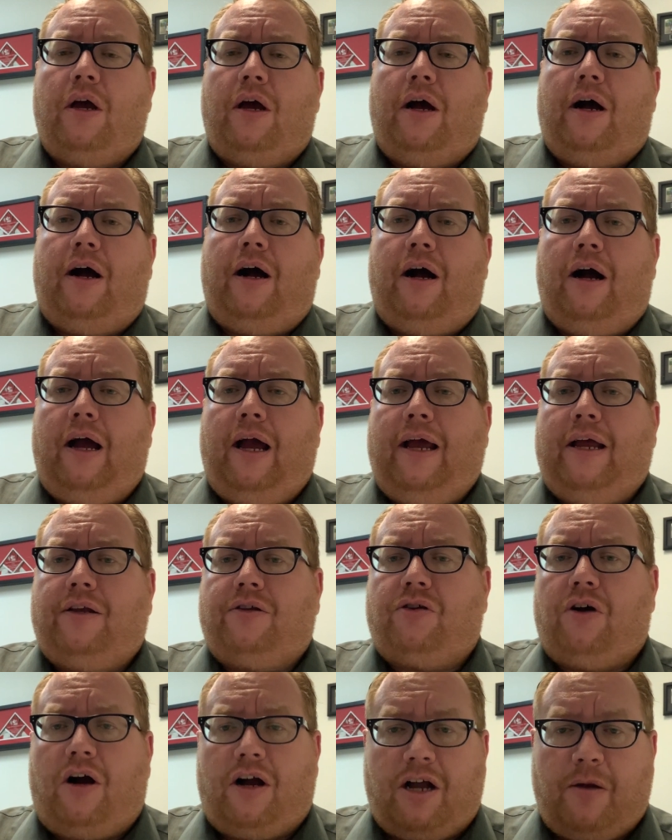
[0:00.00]
and
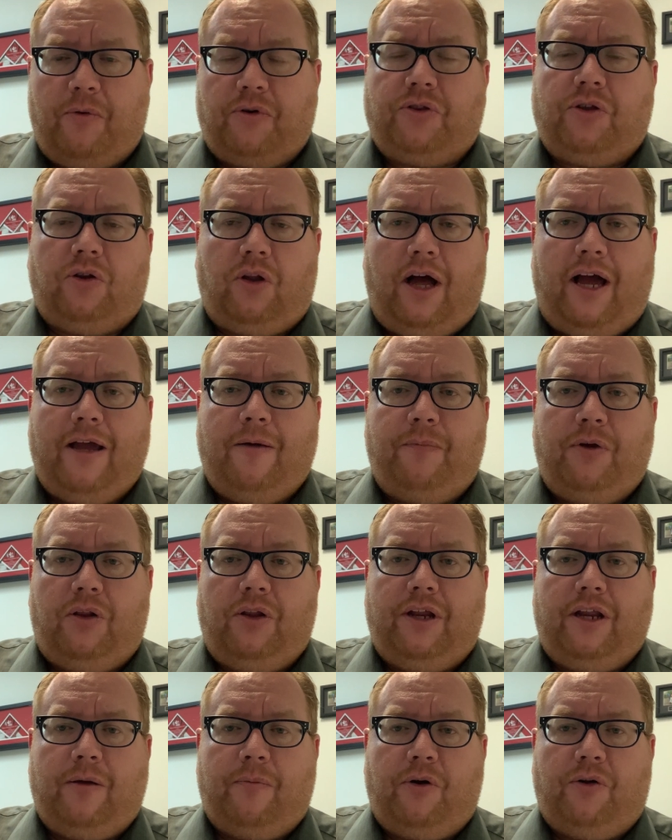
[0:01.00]
talk about the
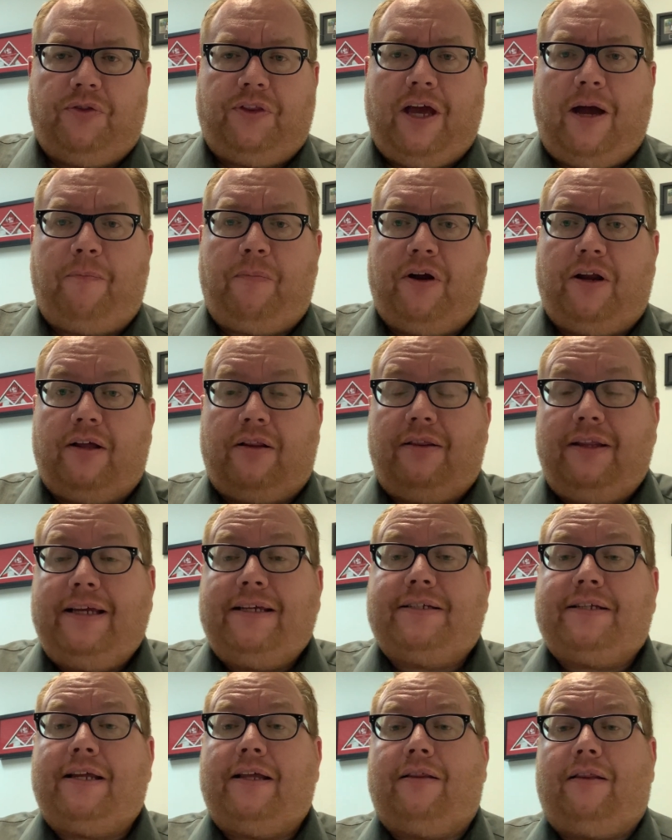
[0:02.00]
liability about that. But at
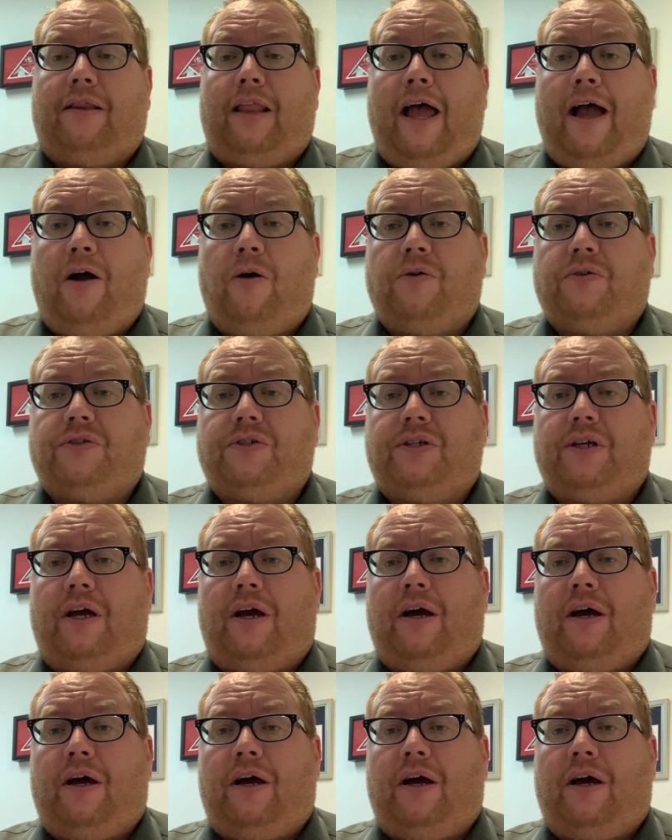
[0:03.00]
least it allows